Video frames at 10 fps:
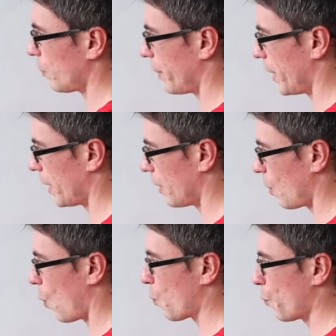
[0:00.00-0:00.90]
the ring
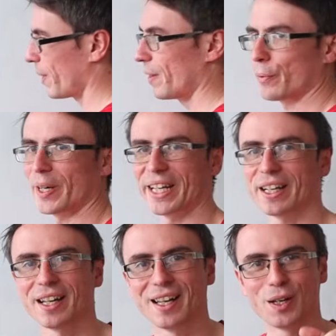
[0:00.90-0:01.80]
or with the
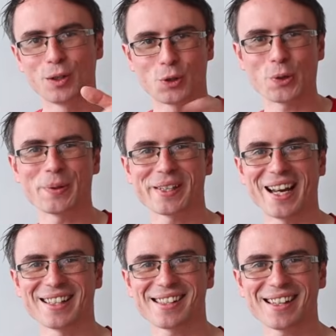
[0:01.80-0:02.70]
ring? Choose an
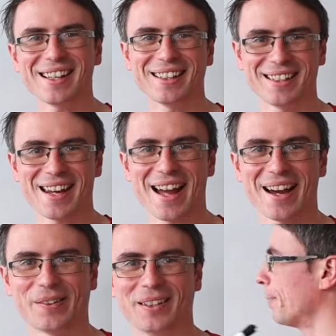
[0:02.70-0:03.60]
answer
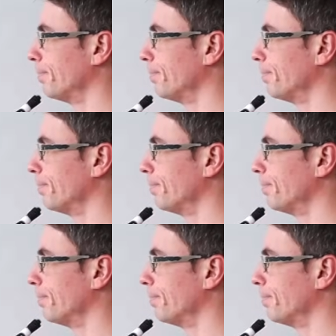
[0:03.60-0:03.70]
now.